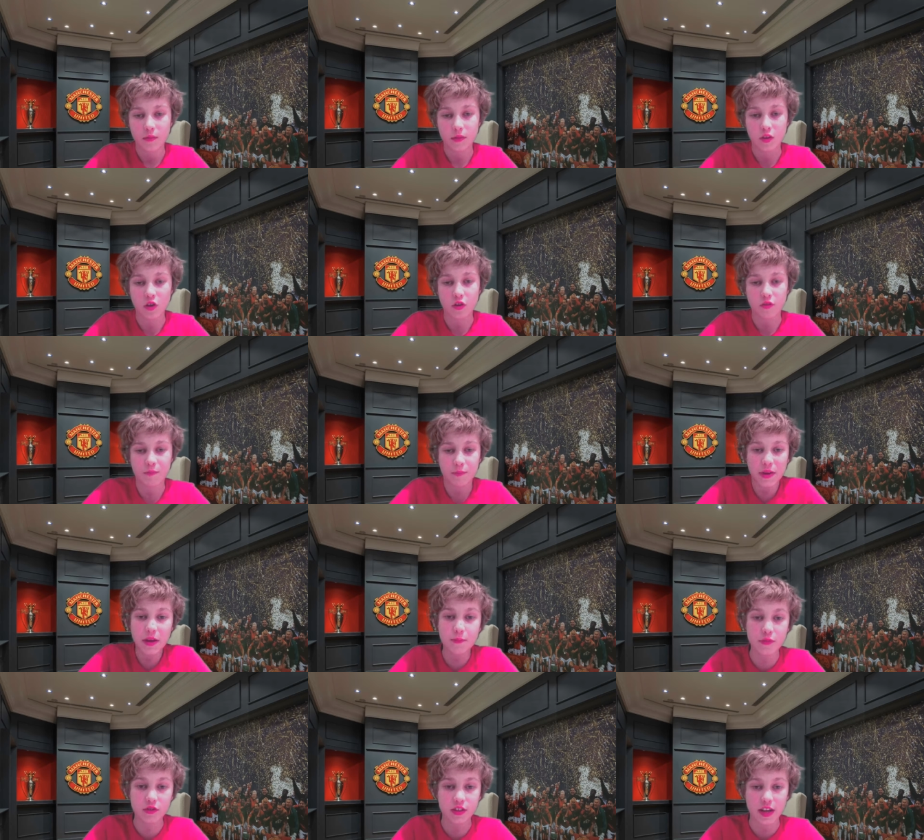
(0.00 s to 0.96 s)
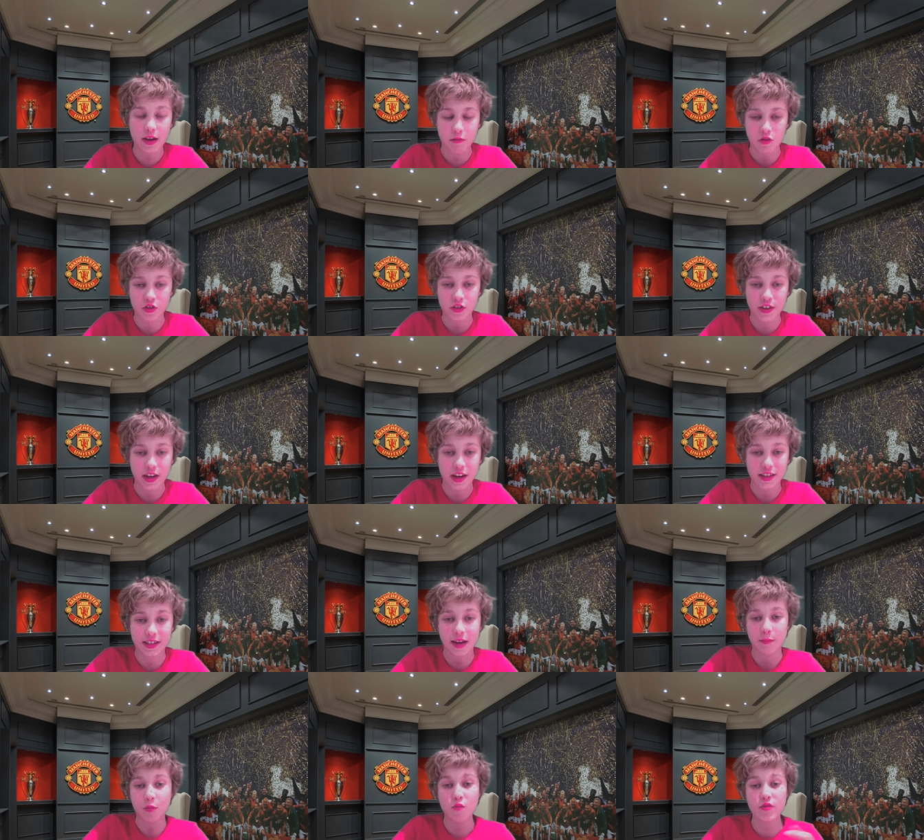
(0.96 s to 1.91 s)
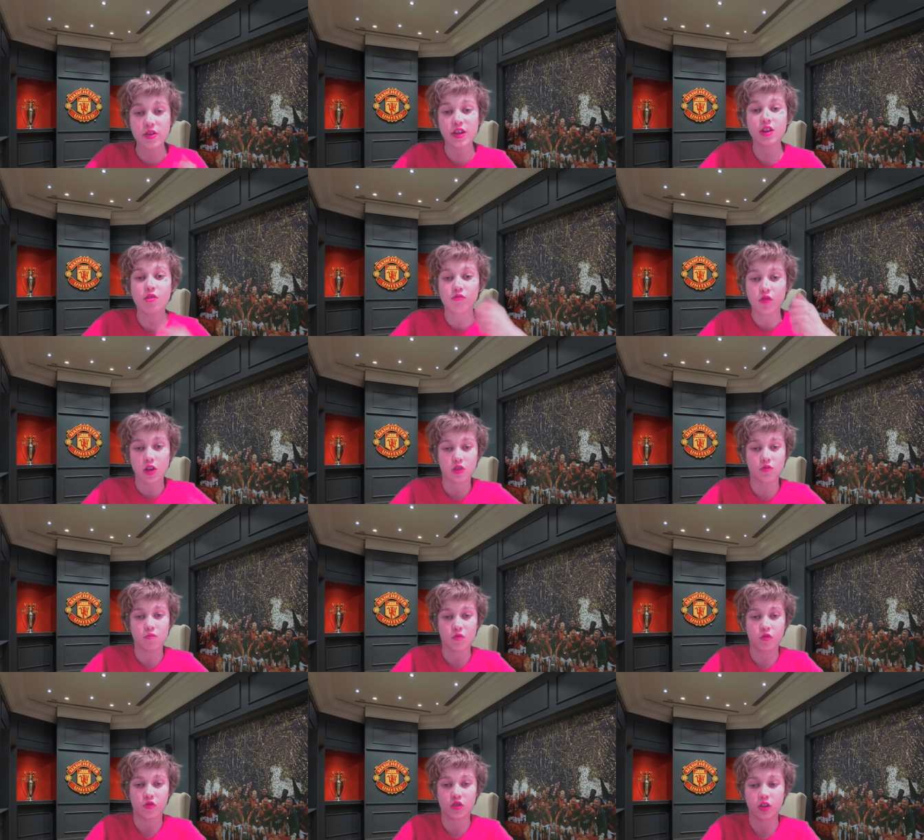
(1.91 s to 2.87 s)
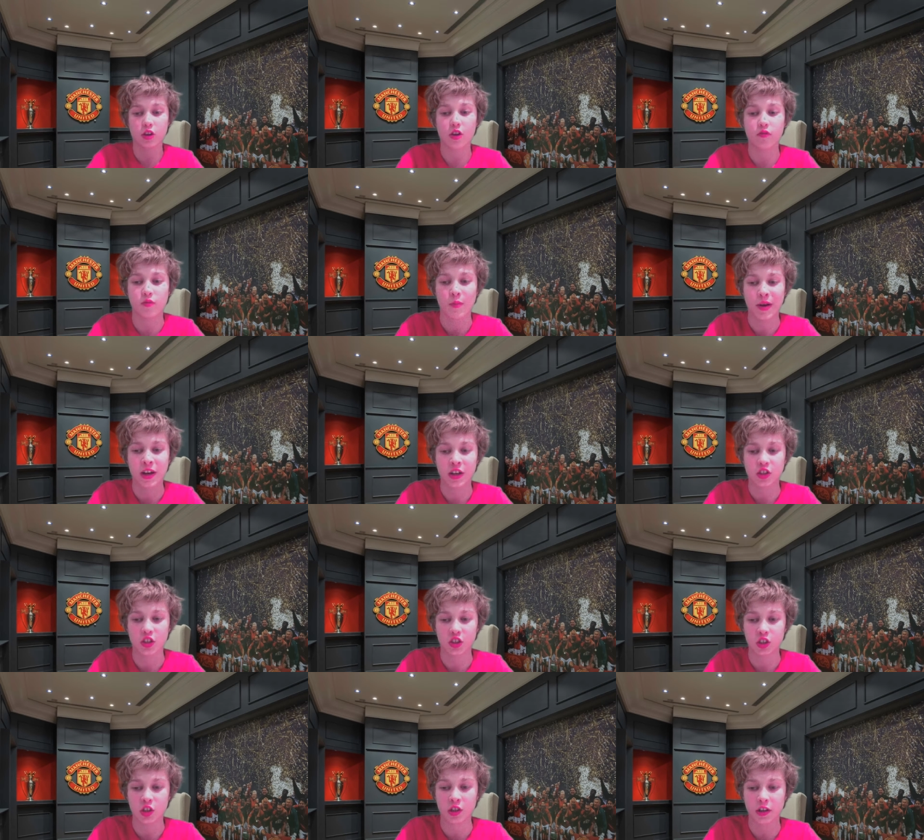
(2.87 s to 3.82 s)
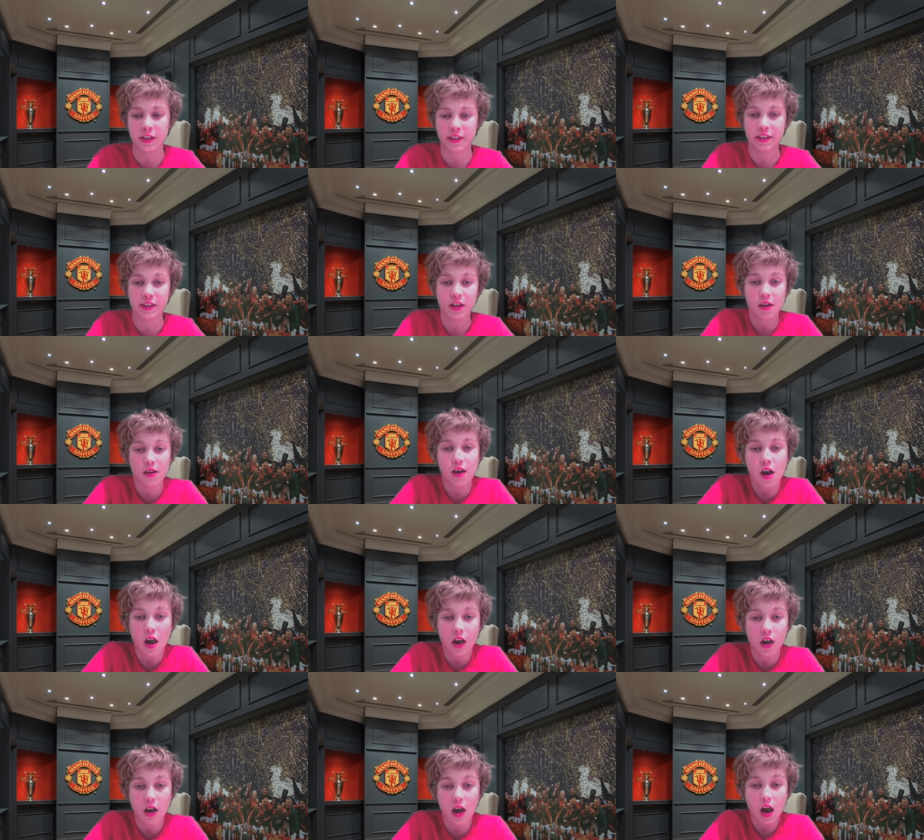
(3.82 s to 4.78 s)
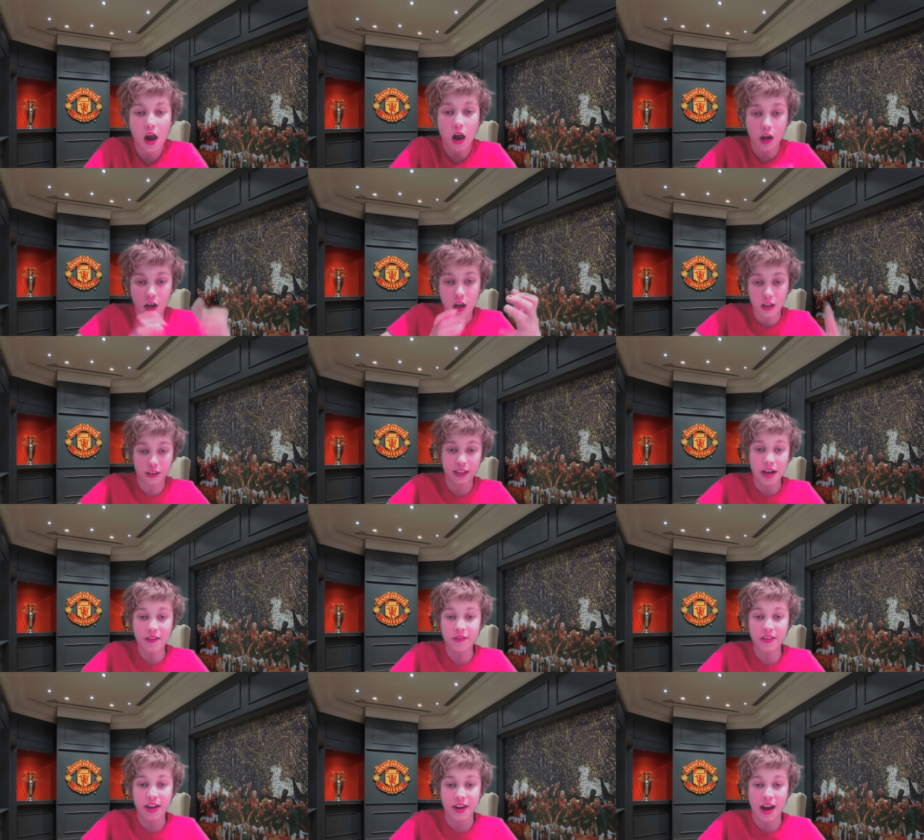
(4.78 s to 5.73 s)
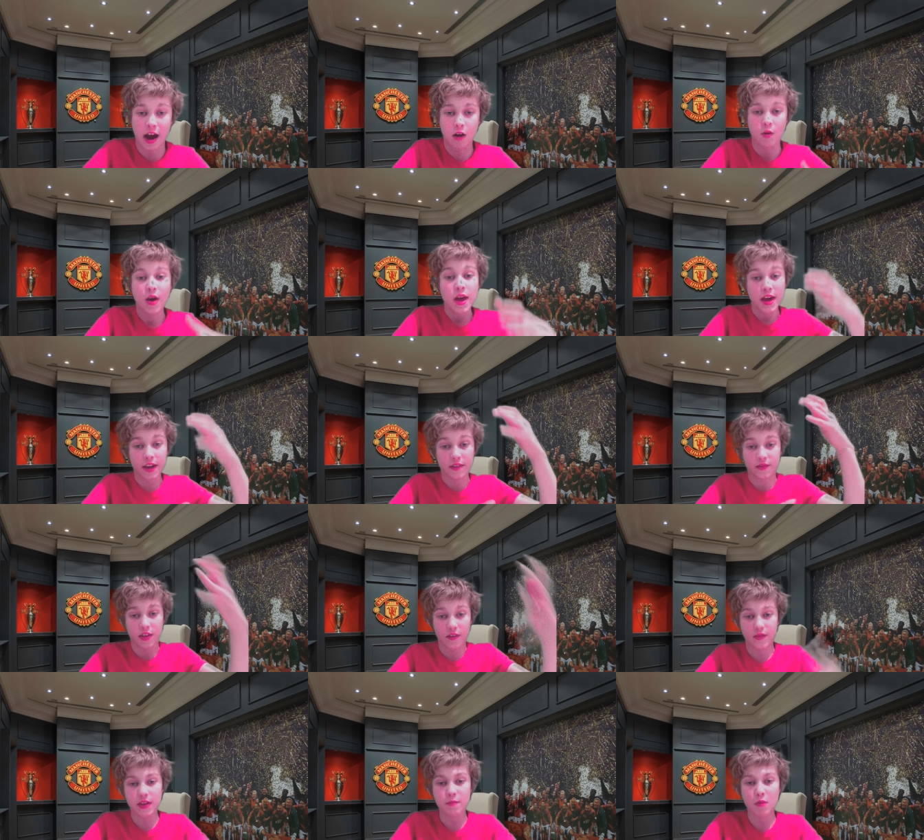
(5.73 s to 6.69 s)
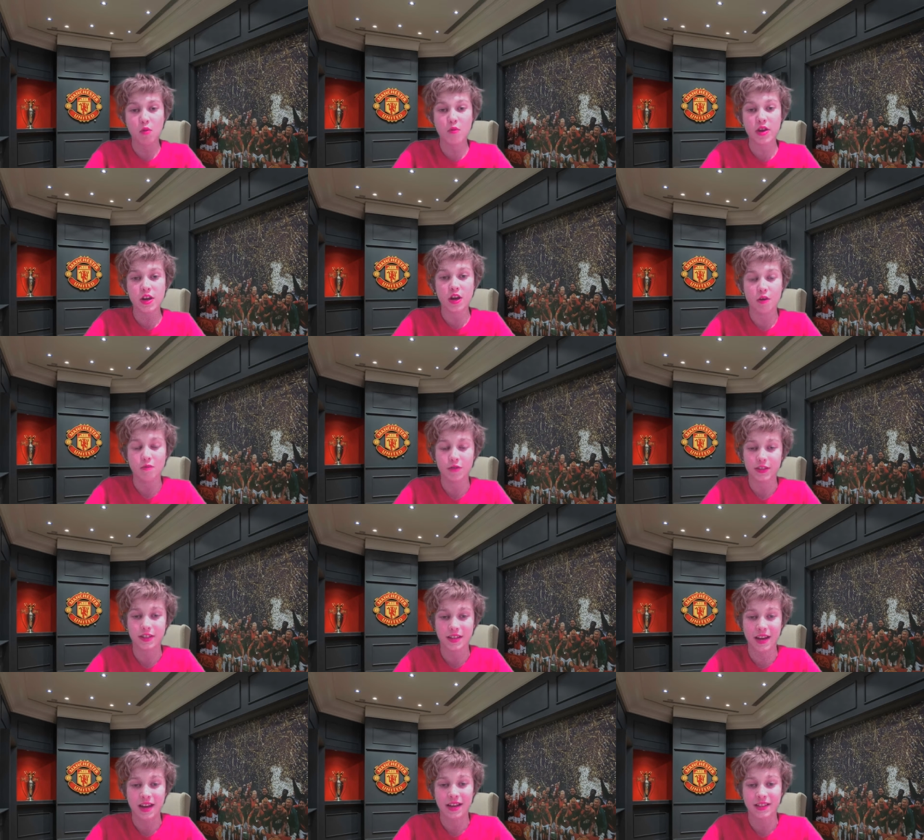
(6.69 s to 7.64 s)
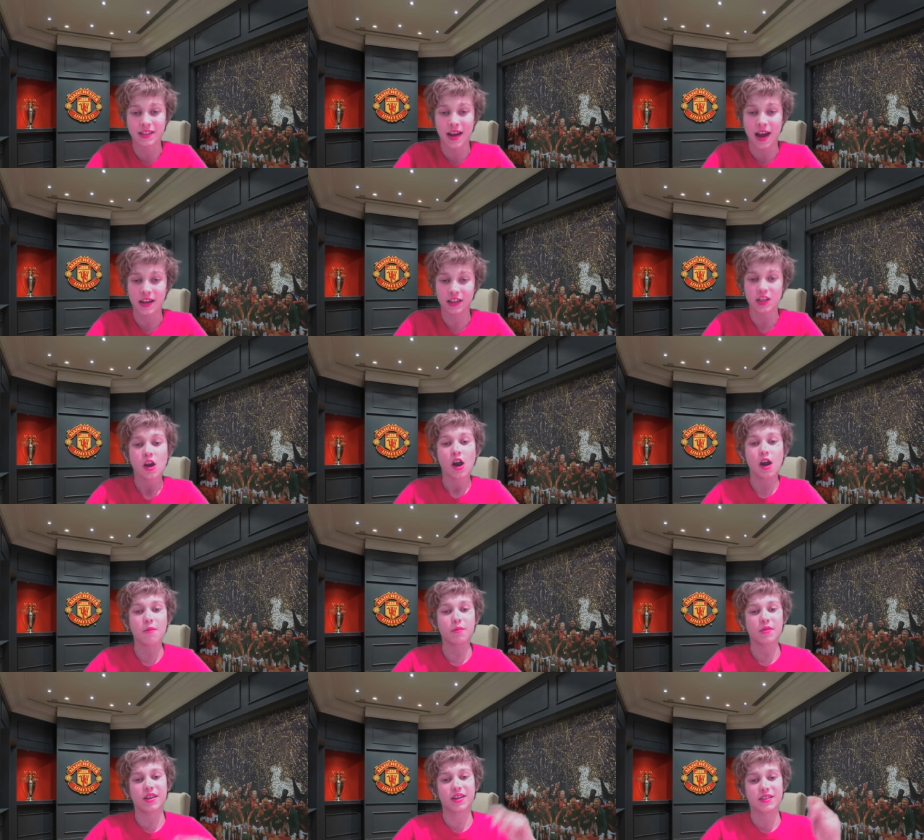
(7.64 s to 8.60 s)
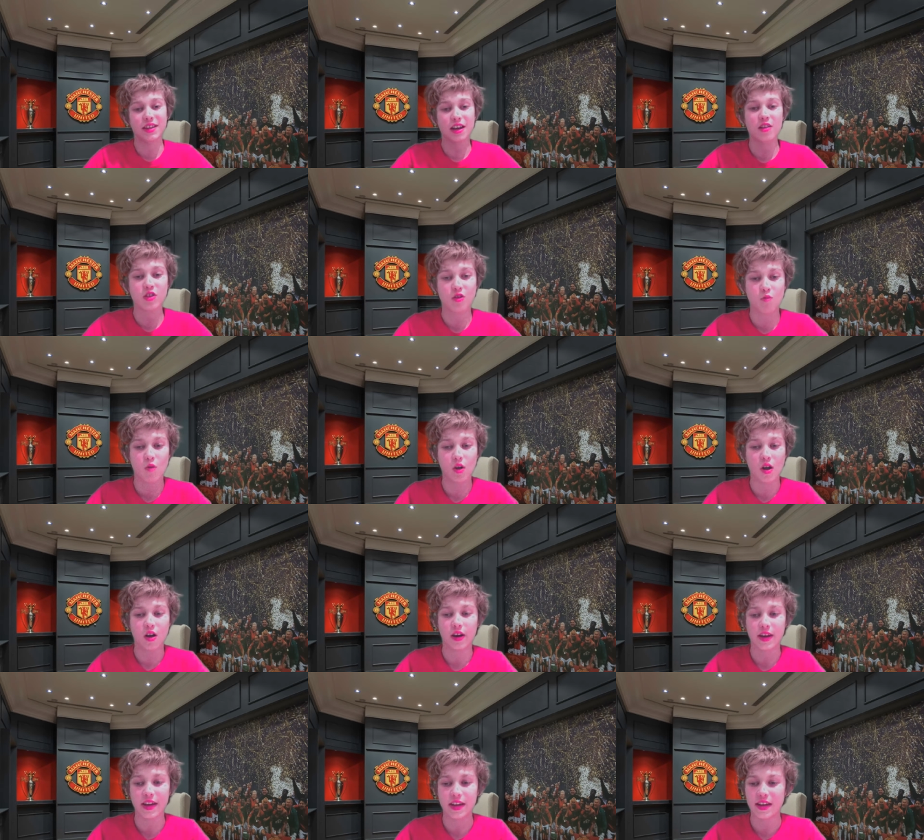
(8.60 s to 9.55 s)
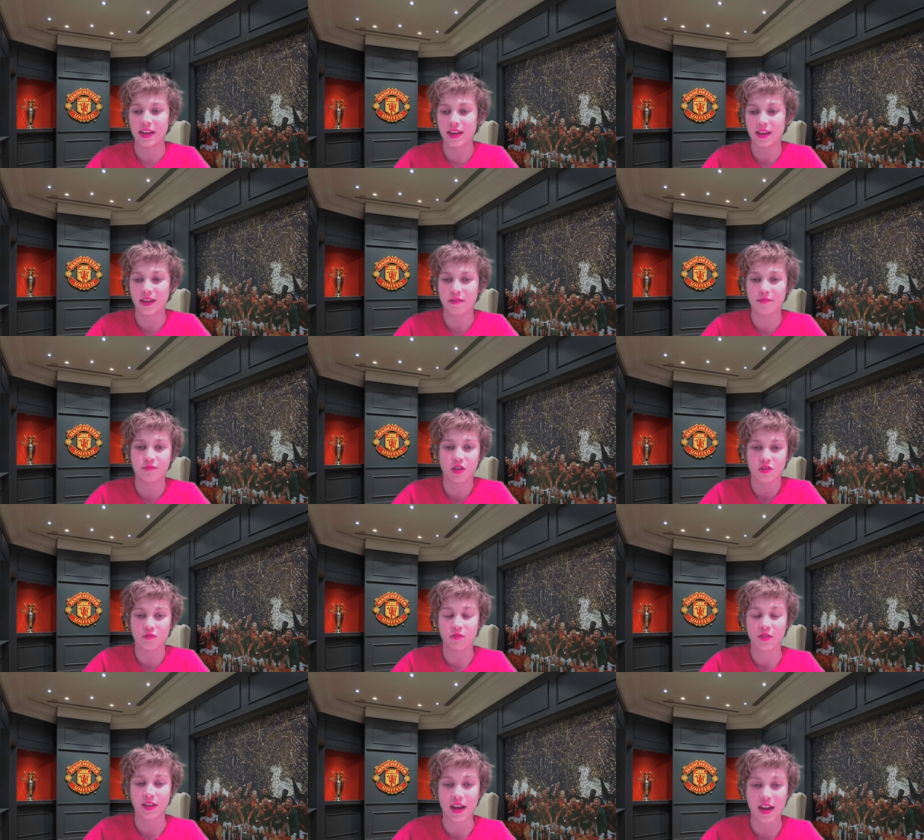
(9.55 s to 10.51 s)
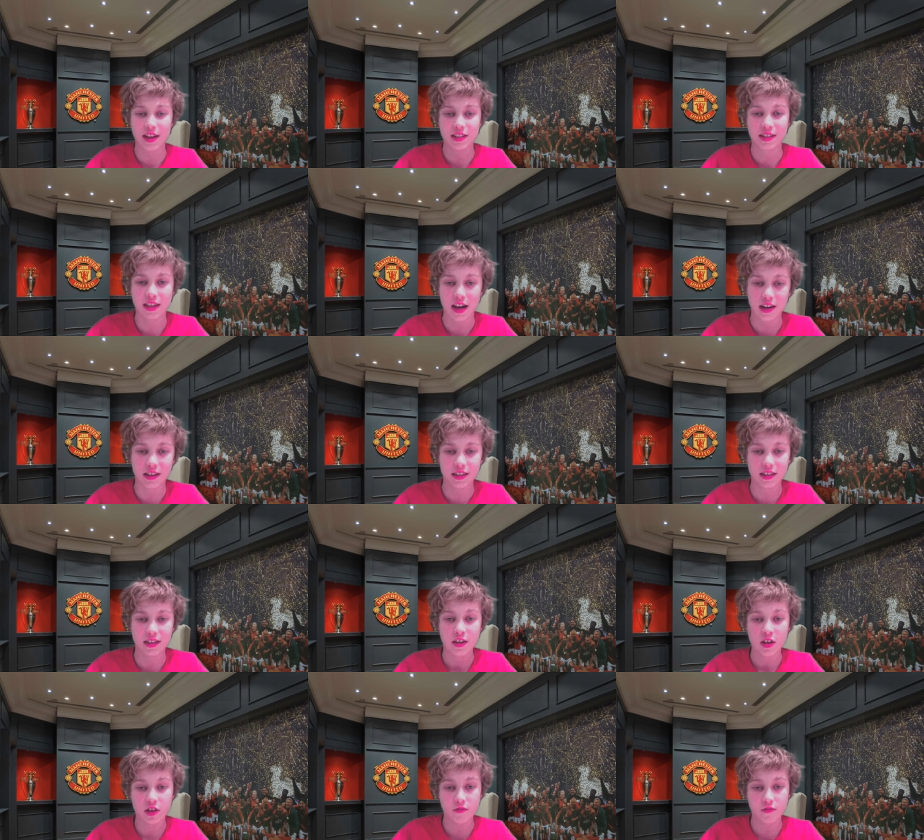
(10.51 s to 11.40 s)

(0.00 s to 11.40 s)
look. People say he wants to get sacked. Mourinho doesn't want to go for Manchester United. I, I, I, I'll tell you now. If you think Mourinho wants to get sacked, I'm going to tell you why he doesn't want to get sacked.